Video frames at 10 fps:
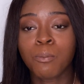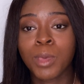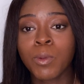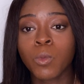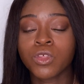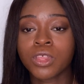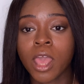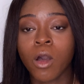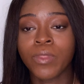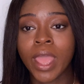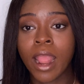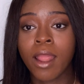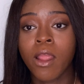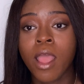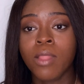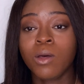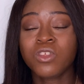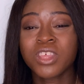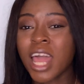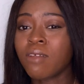people will say on there they'll
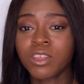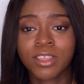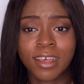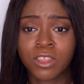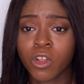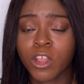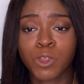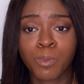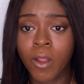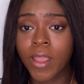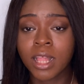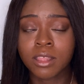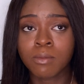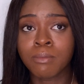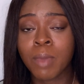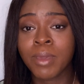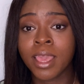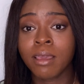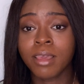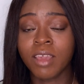just kind of discuss their experience
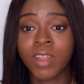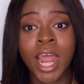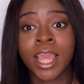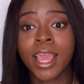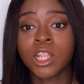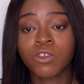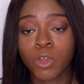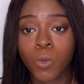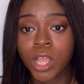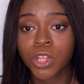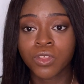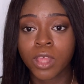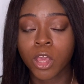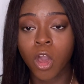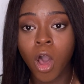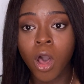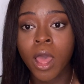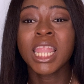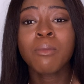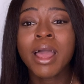maybe even any interview questions they got
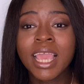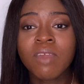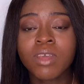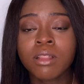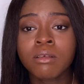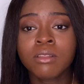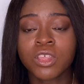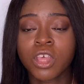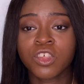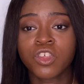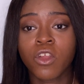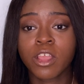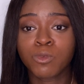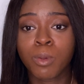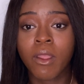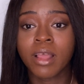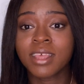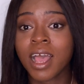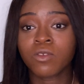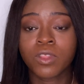they might even discuss their experience
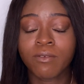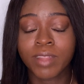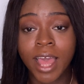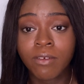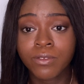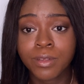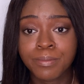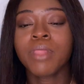after they've left